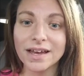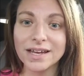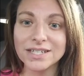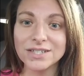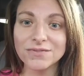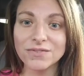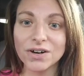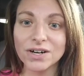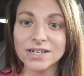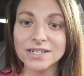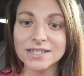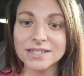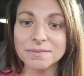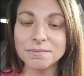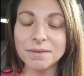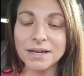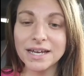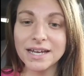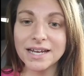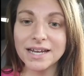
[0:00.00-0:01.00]
As far as
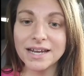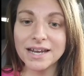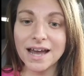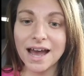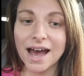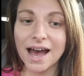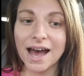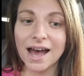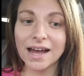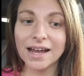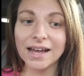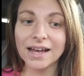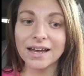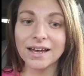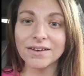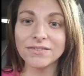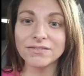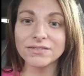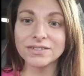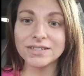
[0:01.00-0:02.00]
me, I
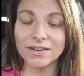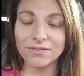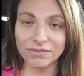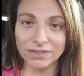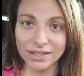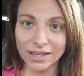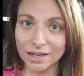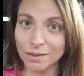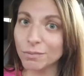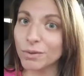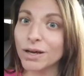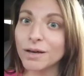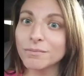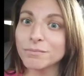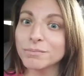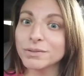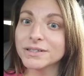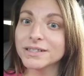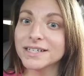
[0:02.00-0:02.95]
have definitely got a bump